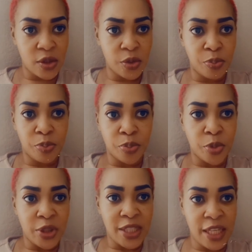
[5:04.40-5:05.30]
to
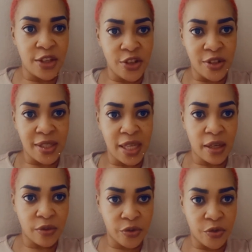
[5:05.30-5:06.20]
protect
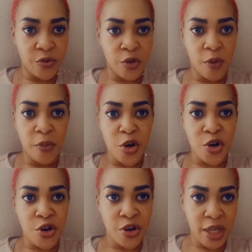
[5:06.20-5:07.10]
yourself from
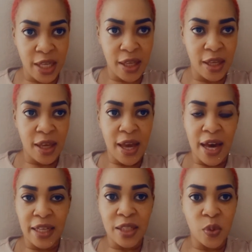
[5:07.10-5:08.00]
early,
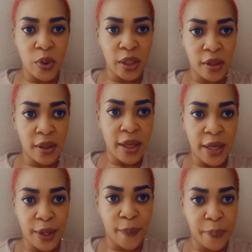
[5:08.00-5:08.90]
and it will
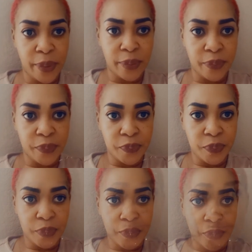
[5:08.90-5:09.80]
help.
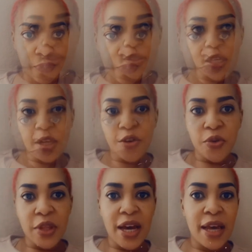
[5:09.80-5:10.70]
The skin
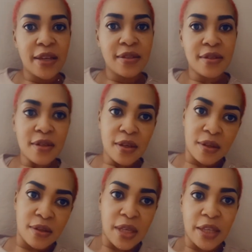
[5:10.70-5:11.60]
around the eyes
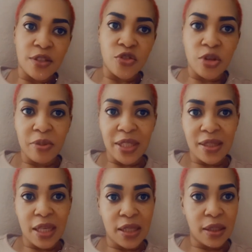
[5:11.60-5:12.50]
is extremely
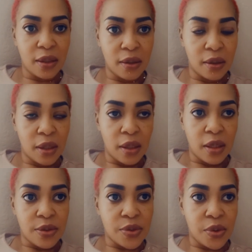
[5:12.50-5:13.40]
thin,
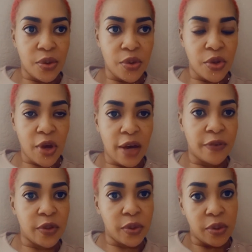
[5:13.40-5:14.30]
so you
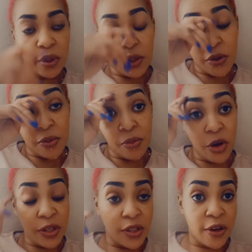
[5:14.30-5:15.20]
have to, you know,
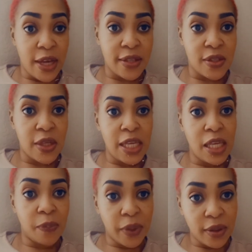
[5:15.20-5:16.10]
moisturize to
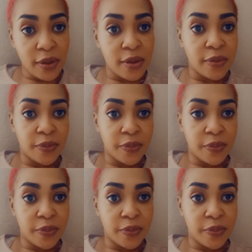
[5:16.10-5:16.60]
keep it.